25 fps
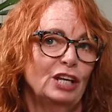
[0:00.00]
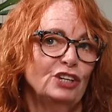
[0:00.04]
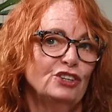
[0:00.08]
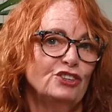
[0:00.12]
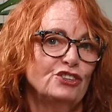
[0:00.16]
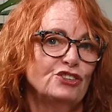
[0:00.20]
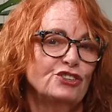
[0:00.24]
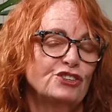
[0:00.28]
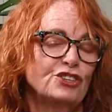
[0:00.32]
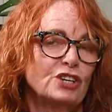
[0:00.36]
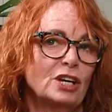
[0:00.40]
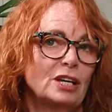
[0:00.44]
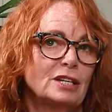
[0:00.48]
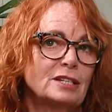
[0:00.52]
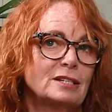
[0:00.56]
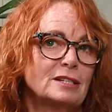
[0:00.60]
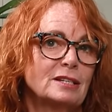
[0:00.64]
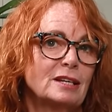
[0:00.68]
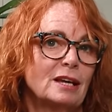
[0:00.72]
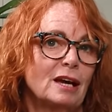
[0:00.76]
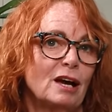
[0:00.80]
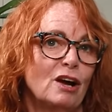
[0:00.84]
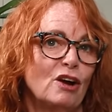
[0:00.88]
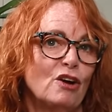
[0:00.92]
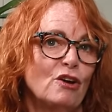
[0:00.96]
Just
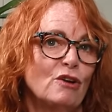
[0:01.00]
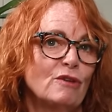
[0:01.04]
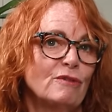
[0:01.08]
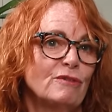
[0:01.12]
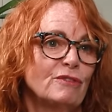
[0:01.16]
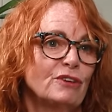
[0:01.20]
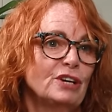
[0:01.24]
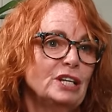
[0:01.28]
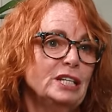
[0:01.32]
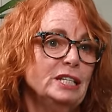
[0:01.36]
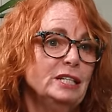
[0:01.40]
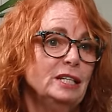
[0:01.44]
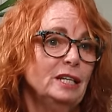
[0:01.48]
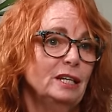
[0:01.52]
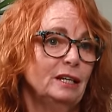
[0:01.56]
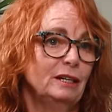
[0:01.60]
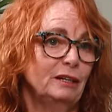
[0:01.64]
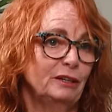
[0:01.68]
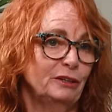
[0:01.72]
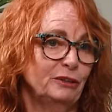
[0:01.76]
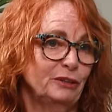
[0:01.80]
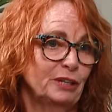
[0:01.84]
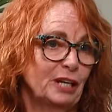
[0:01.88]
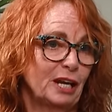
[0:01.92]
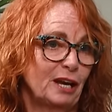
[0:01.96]
over a
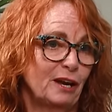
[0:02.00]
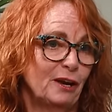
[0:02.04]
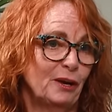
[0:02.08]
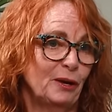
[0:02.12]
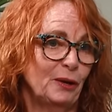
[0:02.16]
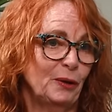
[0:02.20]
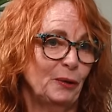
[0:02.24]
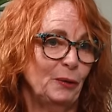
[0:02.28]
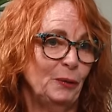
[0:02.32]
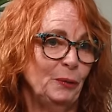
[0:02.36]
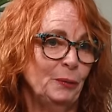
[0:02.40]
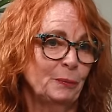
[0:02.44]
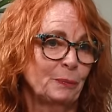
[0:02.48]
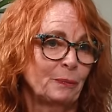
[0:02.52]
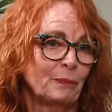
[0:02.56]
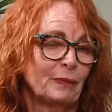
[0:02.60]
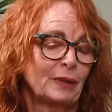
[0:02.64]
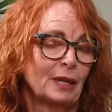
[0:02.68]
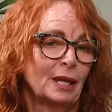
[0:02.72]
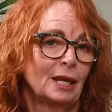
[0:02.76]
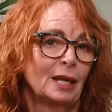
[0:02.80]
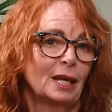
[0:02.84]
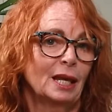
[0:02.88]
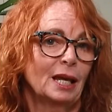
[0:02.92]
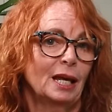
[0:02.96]
year ago,
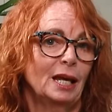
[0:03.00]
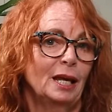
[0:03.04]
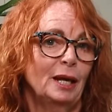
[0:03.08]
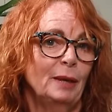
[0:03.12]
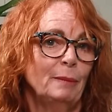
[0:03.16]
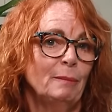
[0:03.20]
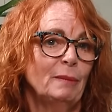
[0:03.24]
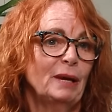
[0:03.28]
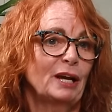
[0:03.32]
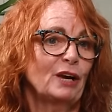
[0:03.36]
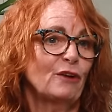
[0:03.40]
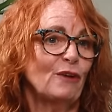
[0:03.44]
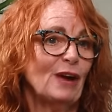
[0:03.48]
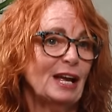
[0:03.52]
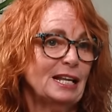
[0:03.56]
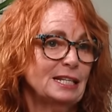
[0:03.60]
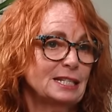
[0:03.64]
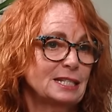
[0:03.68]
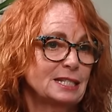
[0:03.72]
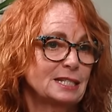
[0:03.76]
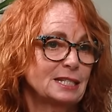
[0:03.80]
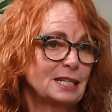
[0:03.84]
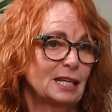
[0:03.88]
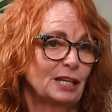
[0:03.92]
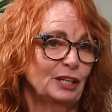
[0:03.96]
my
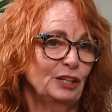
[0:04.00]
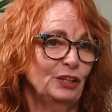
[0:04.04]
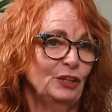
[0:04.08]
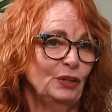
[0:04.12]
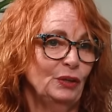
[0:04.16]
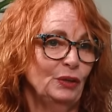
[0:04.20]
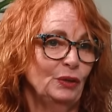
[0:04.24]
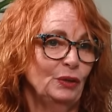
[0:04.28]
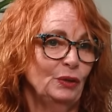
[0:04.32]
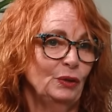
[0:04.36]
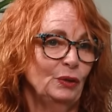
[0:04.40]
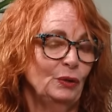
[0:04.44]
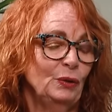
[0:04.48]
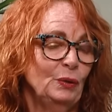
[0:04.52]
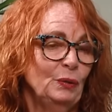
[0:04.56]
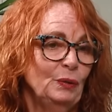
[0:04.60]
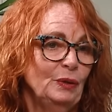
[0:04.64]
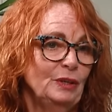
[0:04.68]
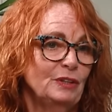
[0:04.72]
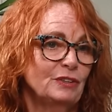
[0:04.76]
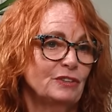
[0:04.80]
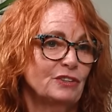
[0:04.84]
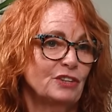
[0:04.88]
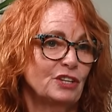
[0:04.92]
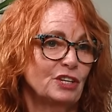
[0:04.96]
grandson, who
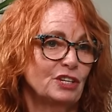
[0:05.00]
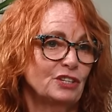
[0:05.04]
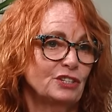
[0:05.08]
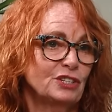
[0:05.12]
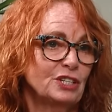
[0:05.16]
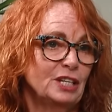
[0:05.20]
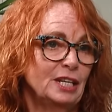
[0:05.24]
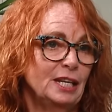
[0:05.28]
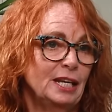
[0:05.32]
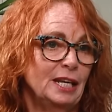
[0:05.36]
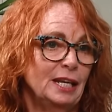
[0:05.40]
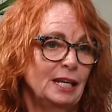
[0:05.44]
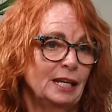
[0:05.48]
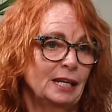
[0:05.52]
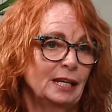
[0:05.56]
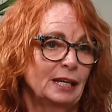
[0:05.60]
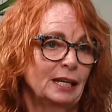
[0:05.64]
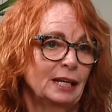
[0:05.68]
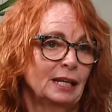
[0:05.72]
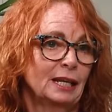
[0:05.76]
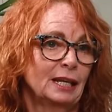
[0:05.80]
is 13,